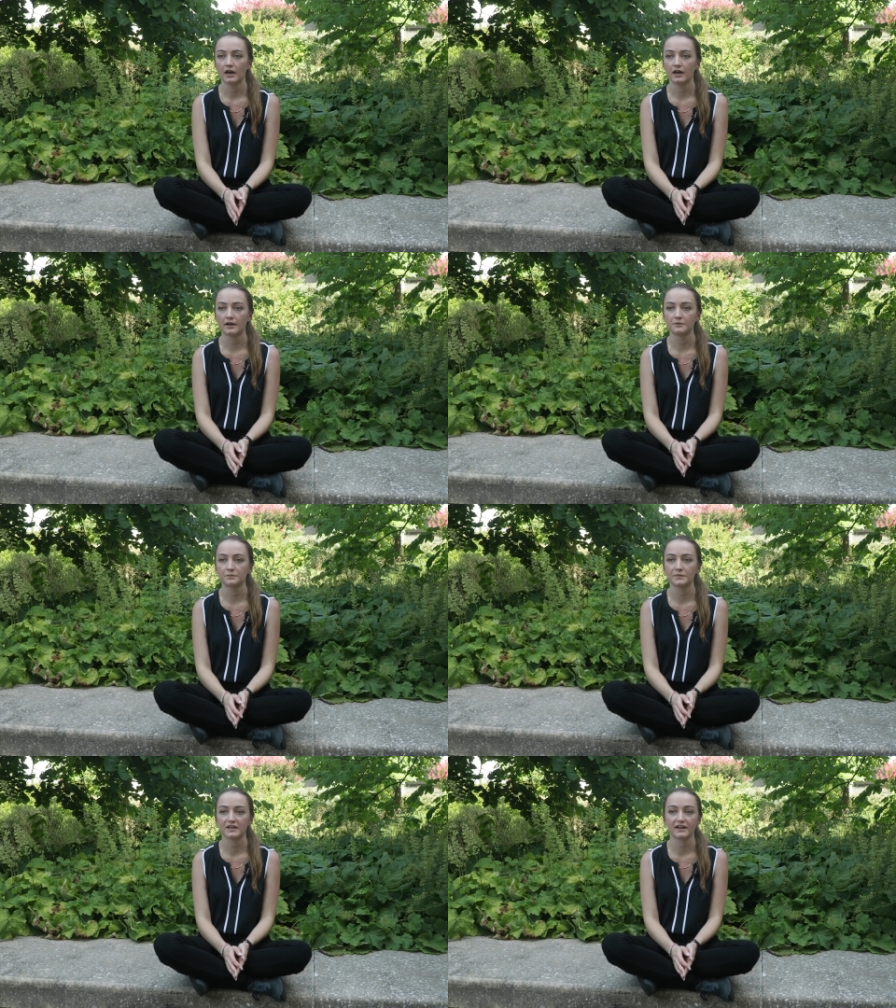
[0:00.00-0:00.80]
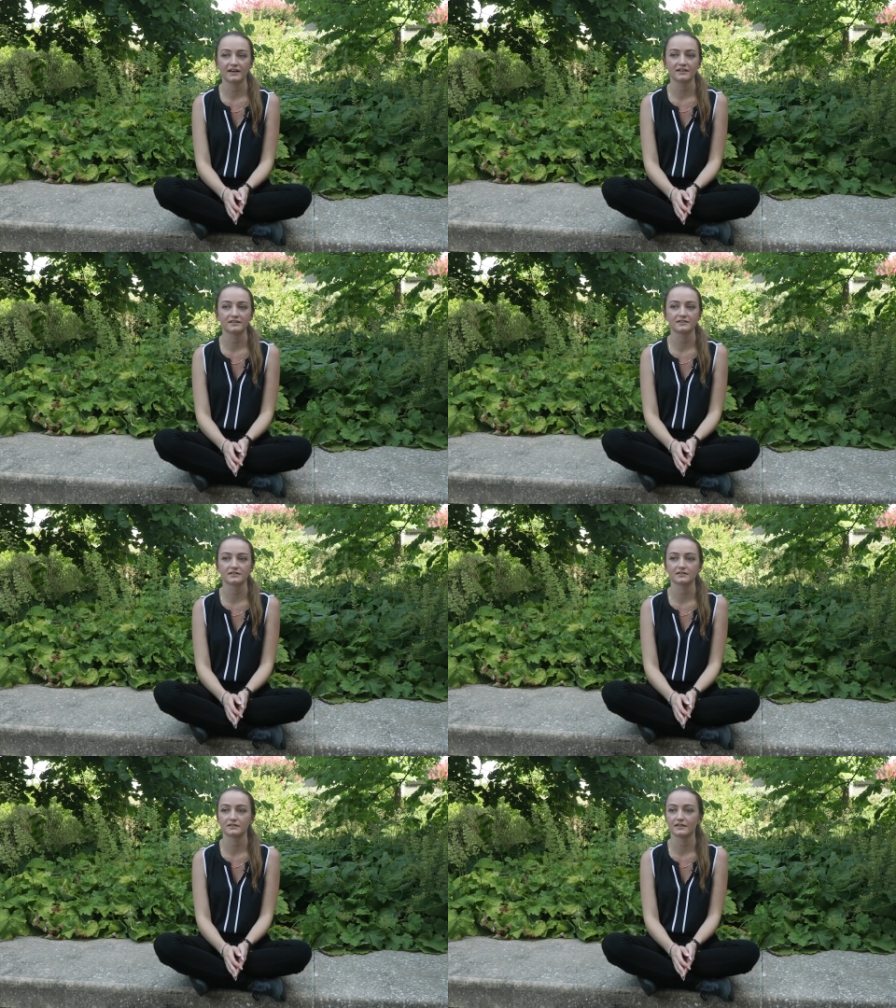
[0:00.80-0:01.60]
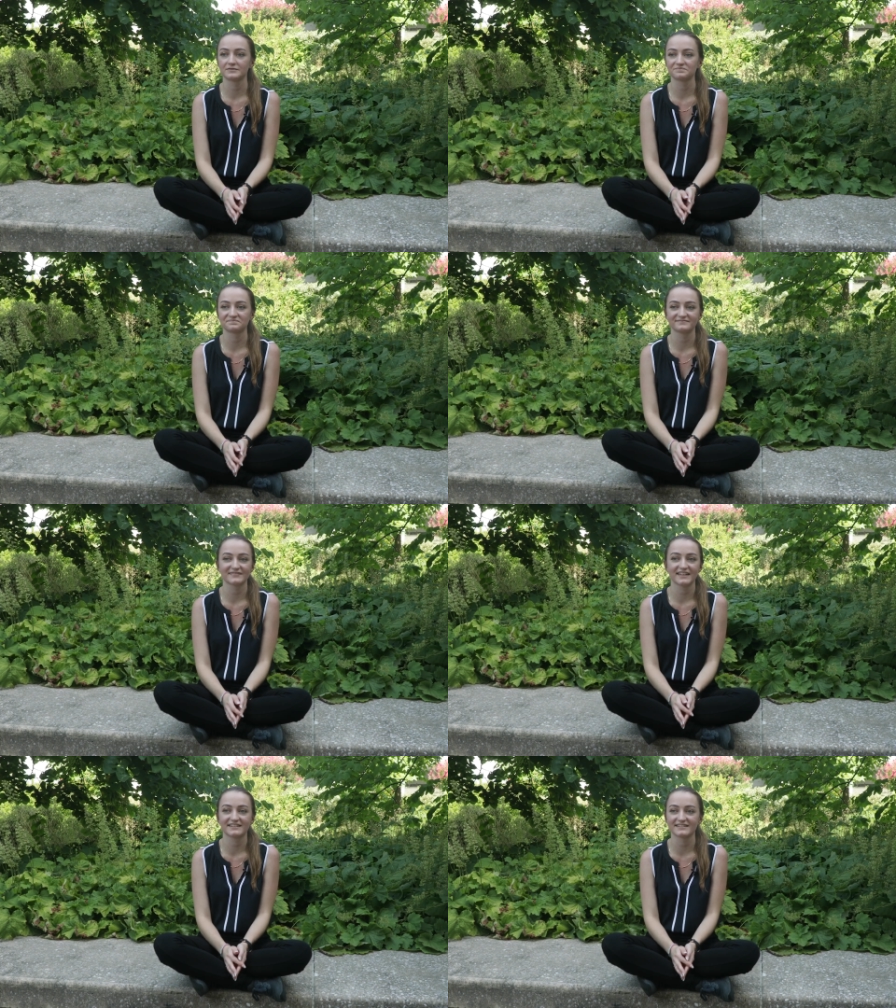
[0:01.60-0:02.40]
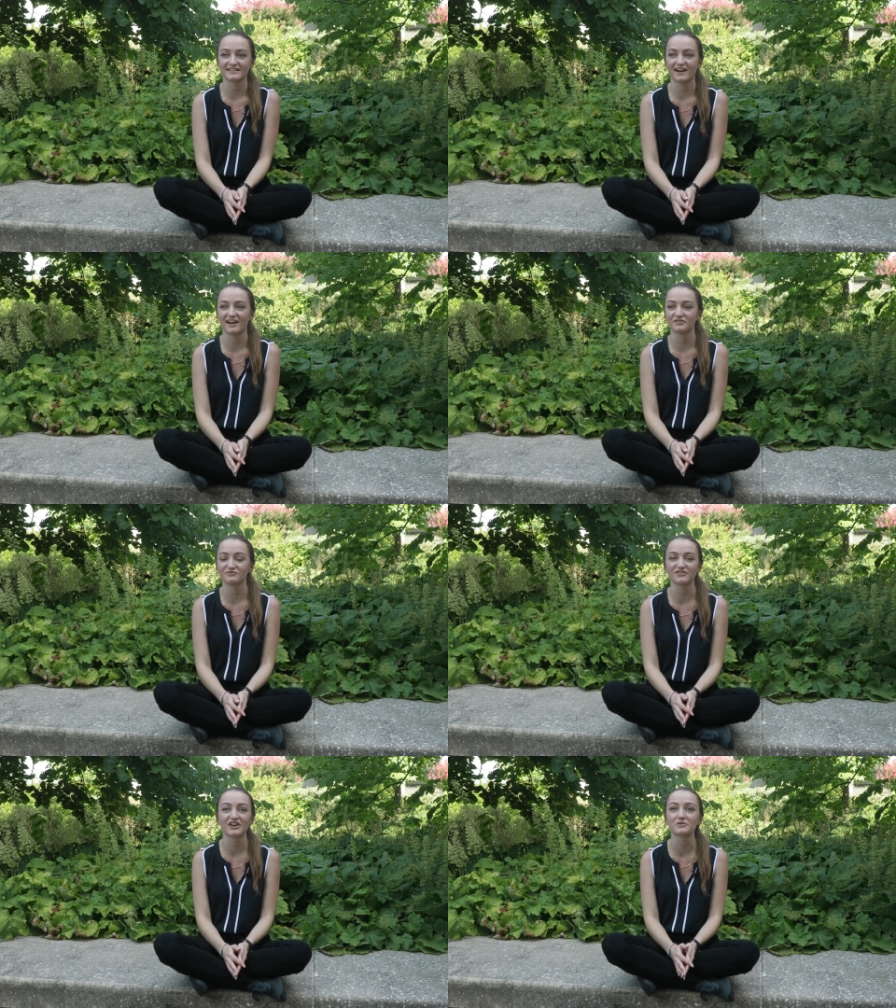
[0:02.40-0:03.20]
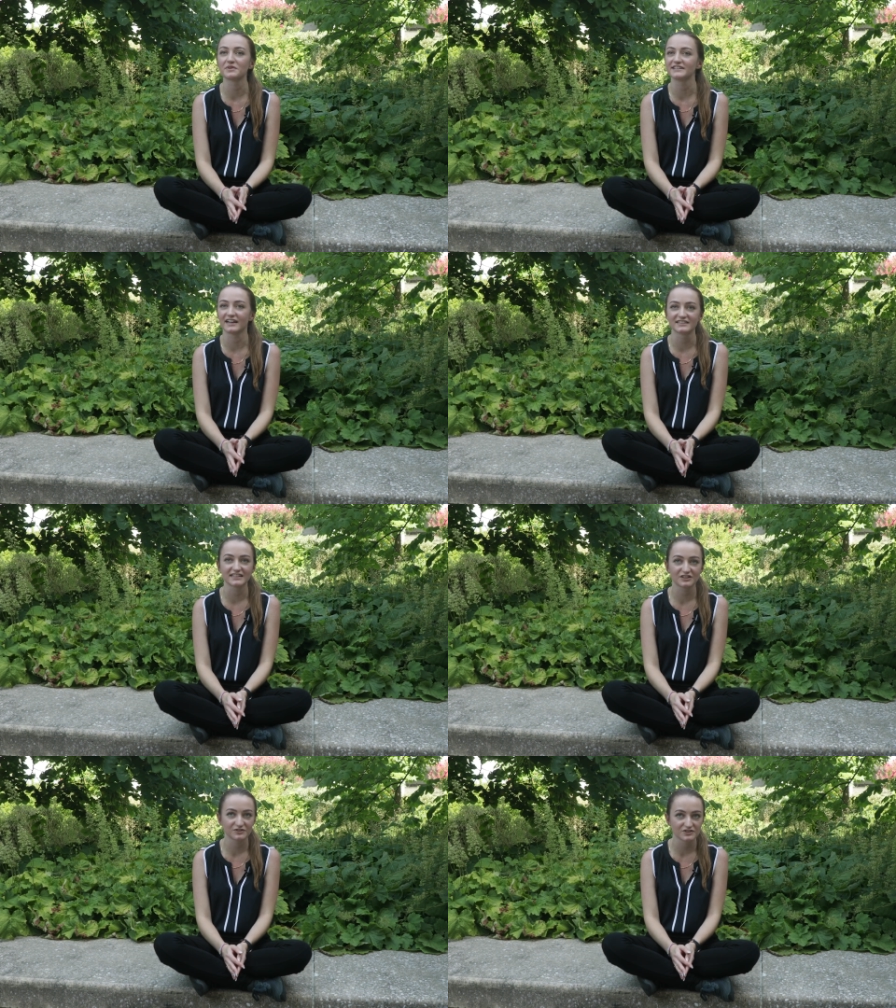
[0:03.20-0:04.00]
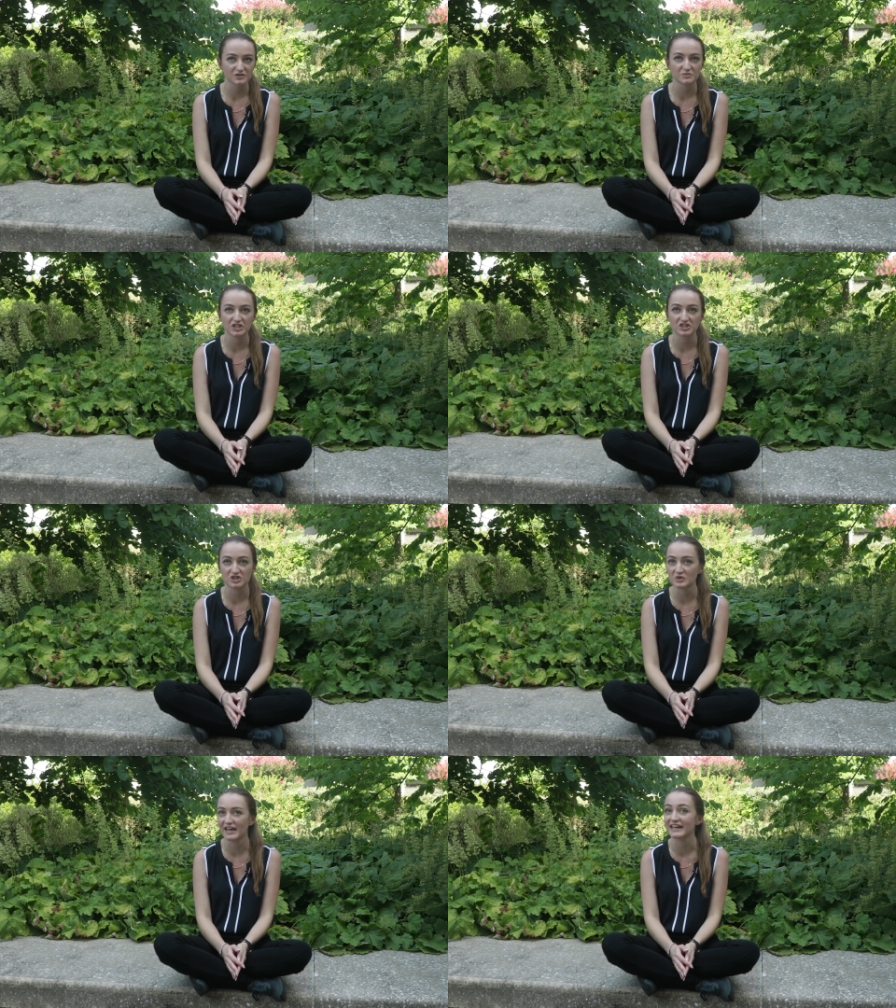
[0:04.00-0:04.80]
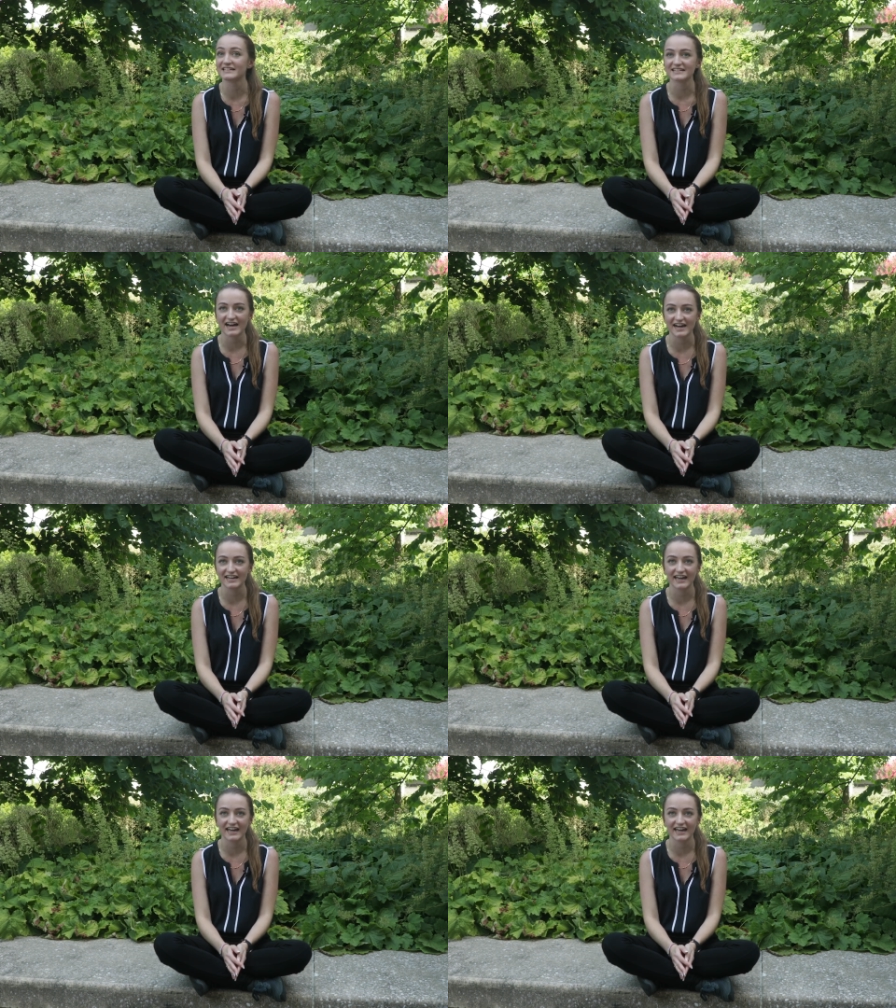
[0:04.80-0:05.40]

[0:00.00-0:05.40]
um, because it's not very productive to be too anti